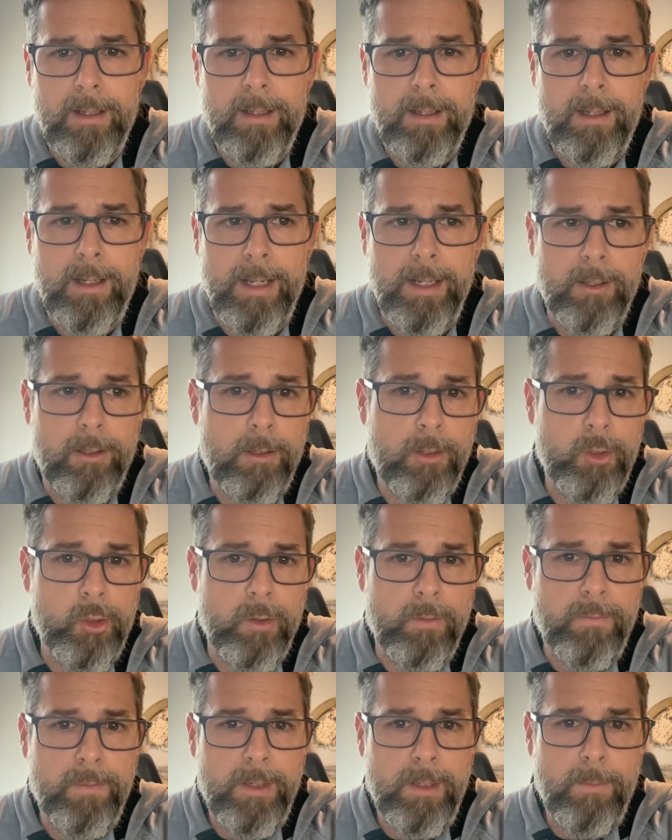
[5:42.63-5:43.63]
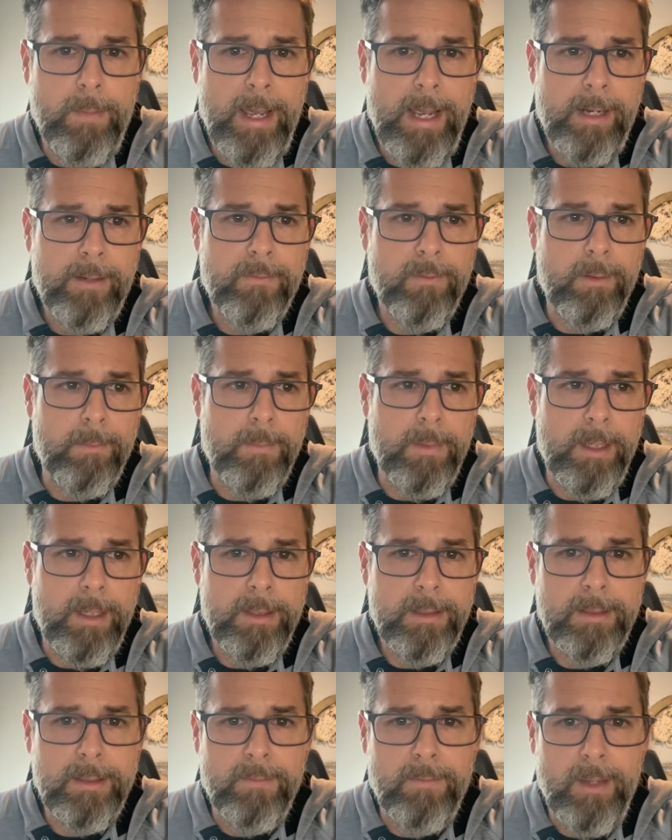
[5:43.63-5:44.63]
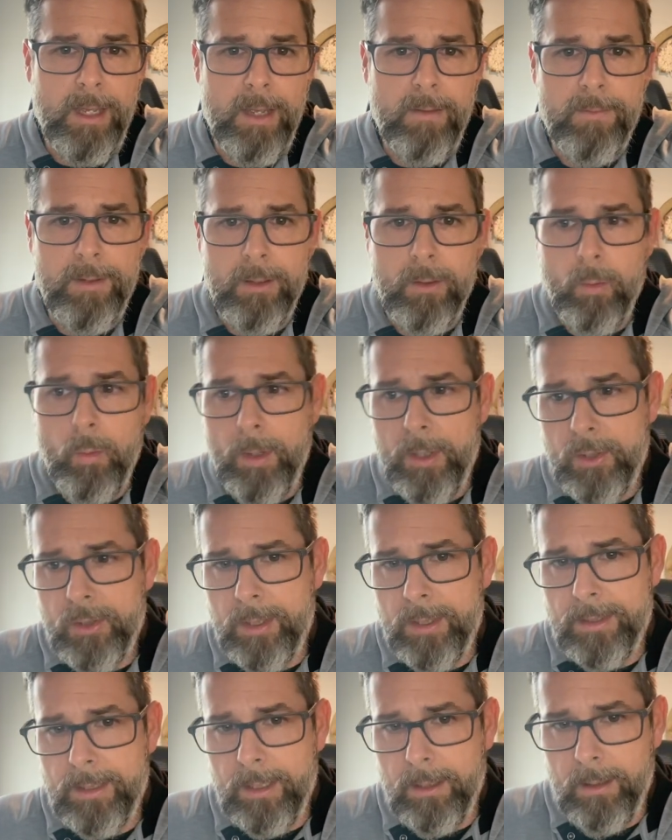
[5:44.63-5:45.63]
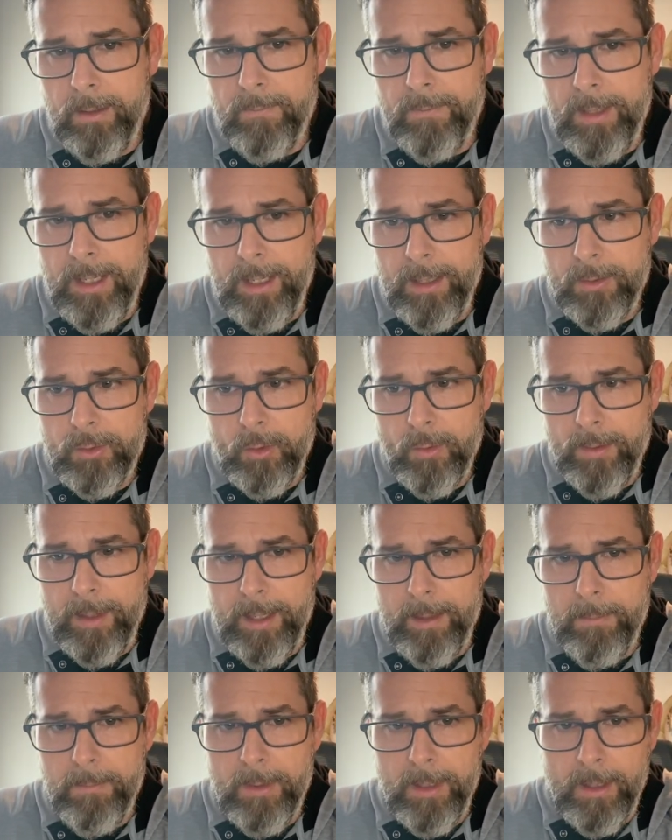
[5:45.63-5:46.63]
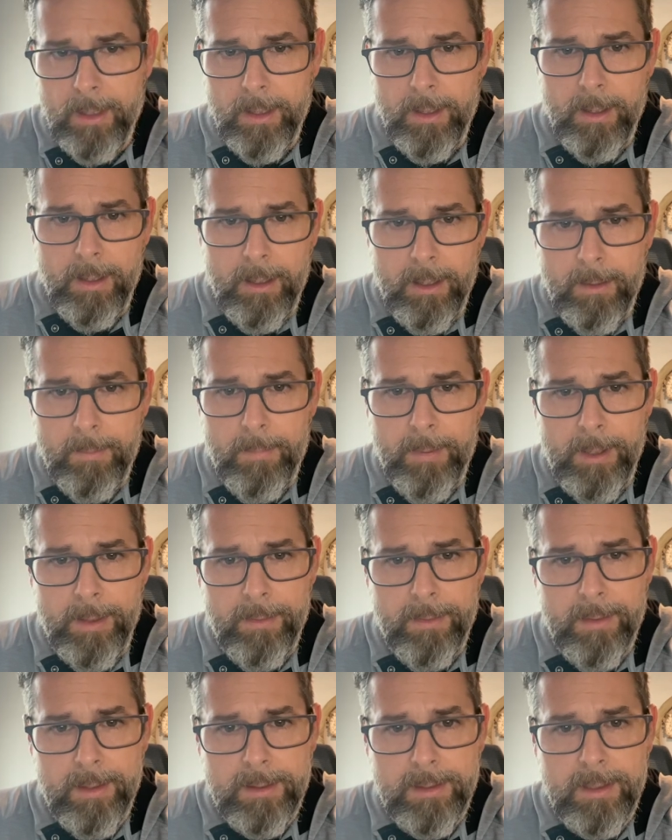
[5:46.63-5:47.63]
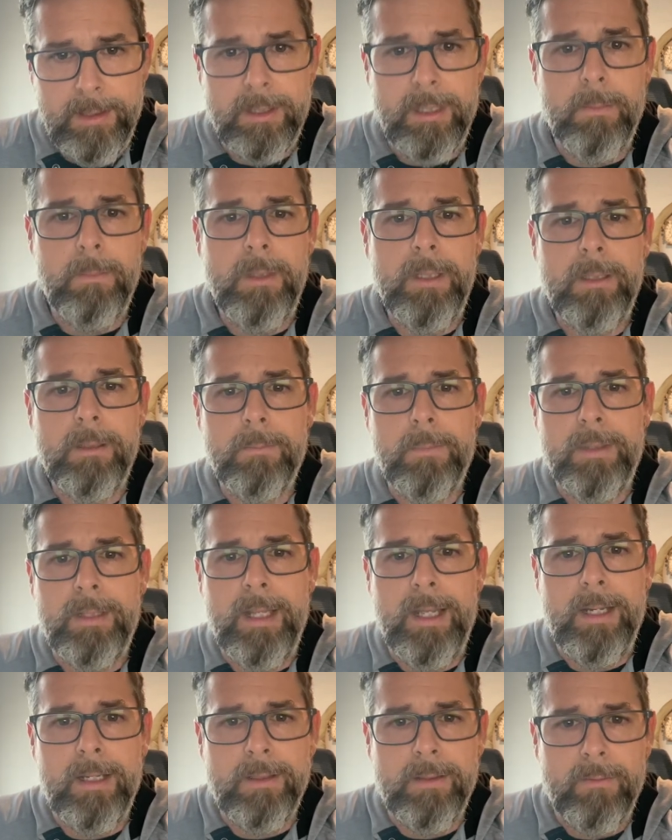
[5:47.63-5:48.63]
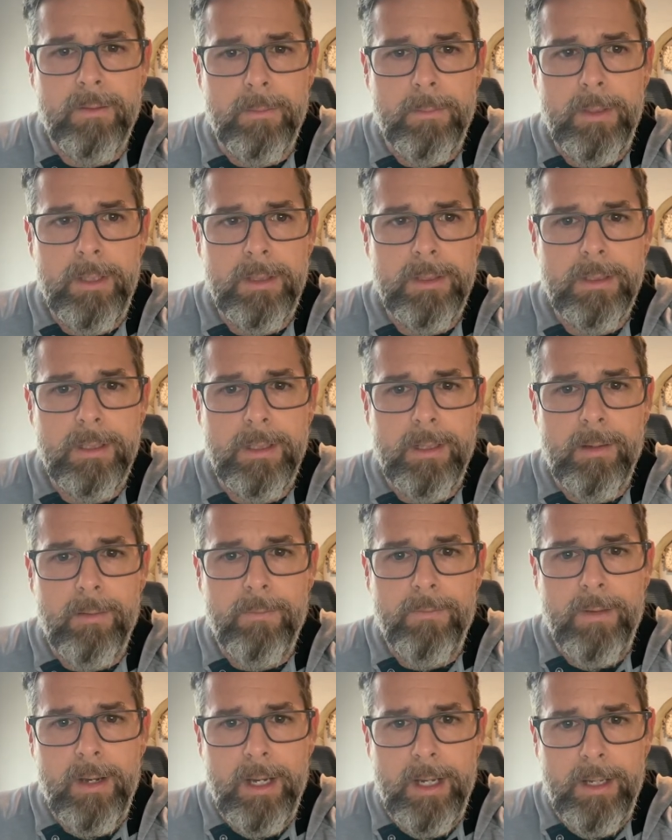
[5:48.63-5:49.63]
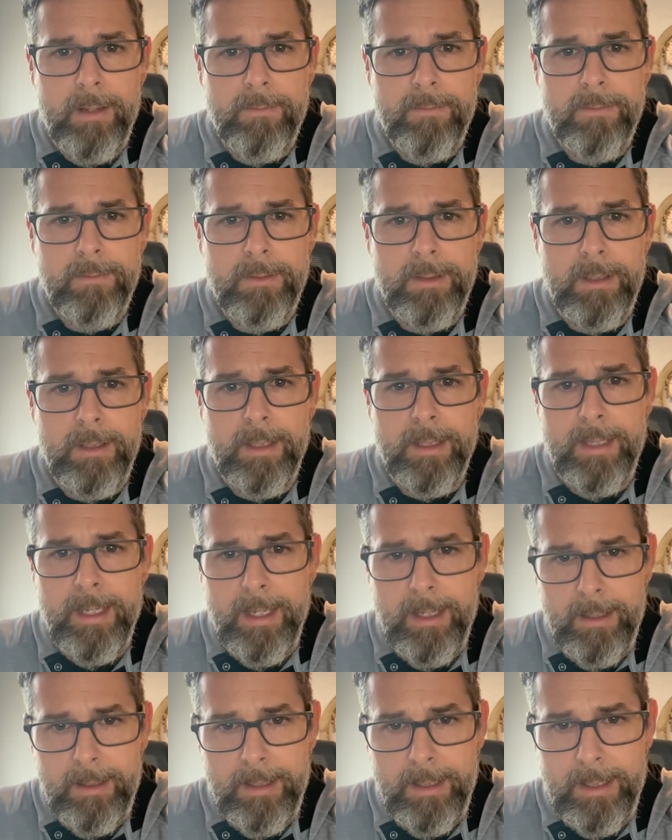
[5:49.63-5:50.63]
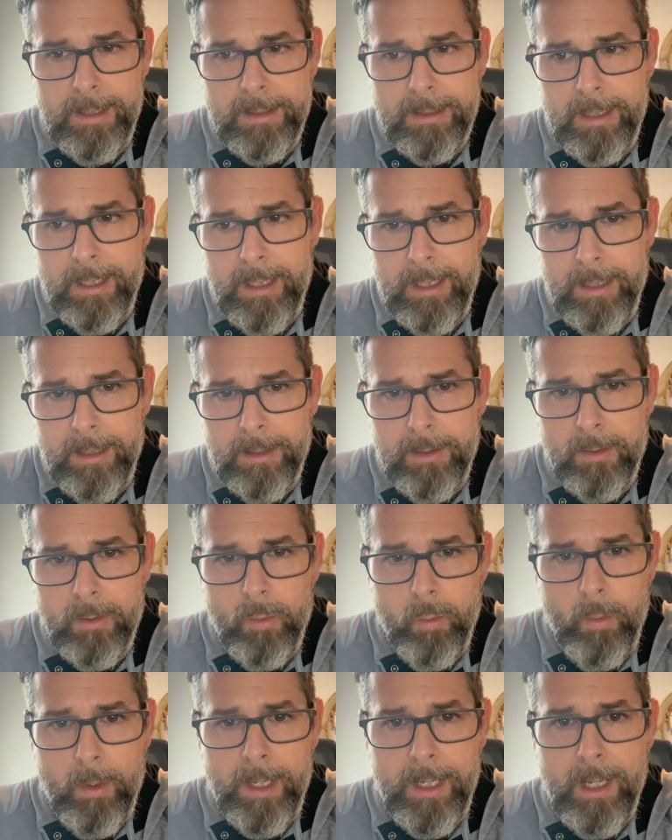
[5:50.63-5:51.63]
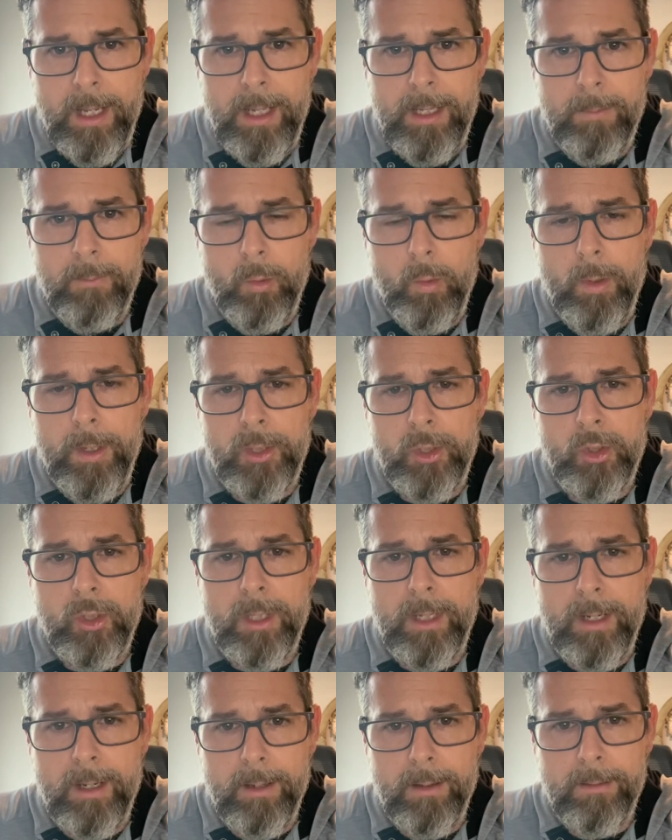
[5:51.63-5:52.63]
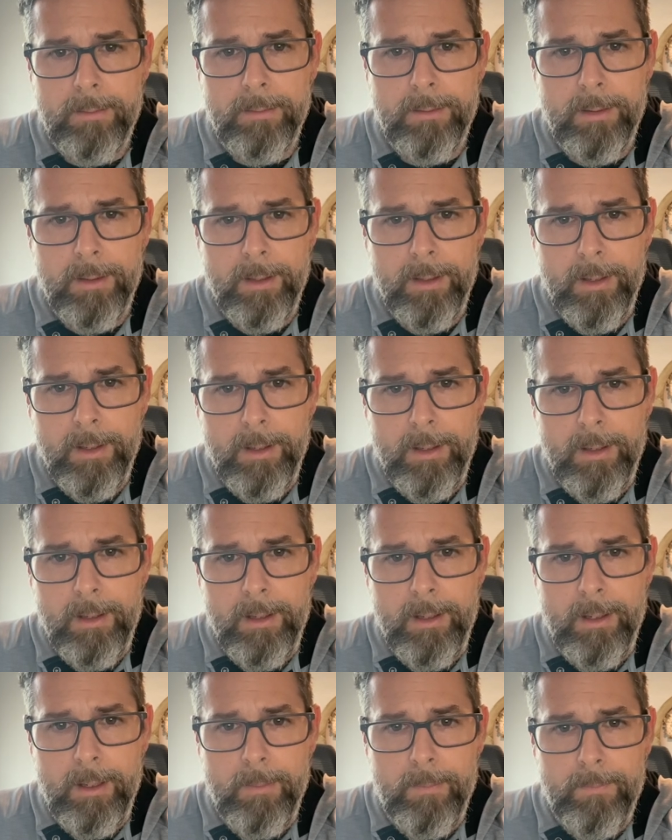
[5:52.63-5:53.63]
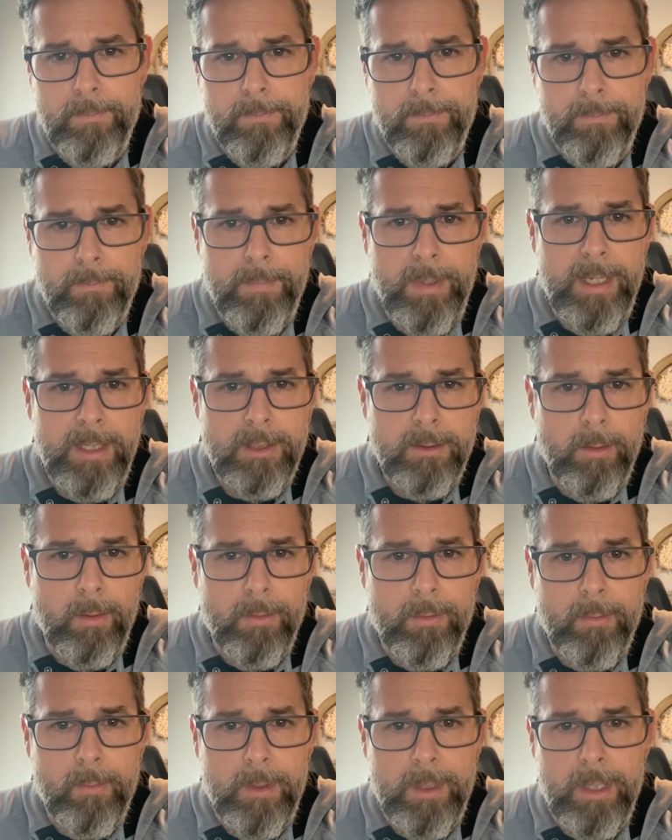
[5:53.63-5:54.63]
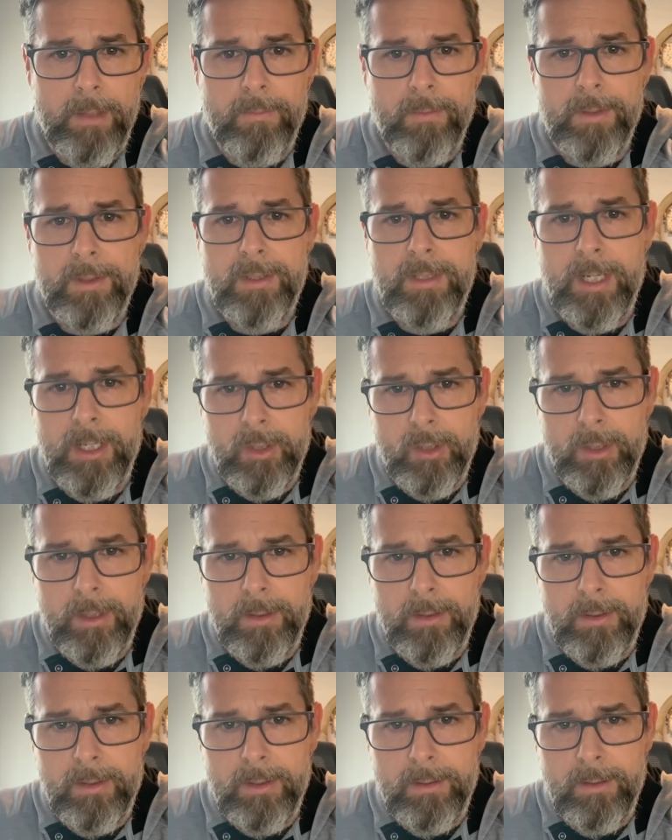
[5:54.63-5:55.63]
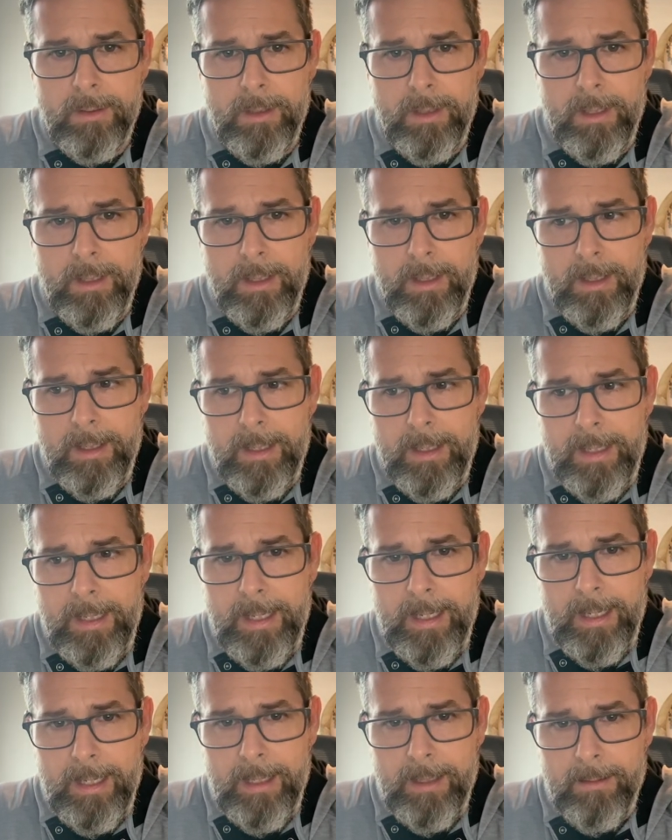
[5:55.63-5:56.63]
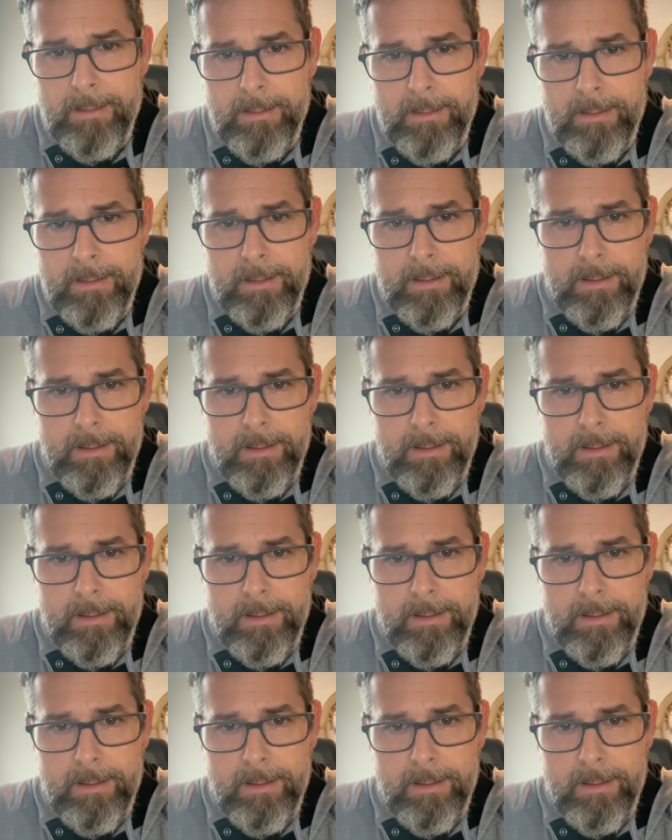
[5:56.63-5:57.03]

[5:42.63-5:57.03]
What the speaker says: I encourage your feedback from this. If you have any questions, I'd love to answer them. But this is the meat and potatoes of the PCL-5. Again, it's a 20-item questionnaire based on 3 different sections, and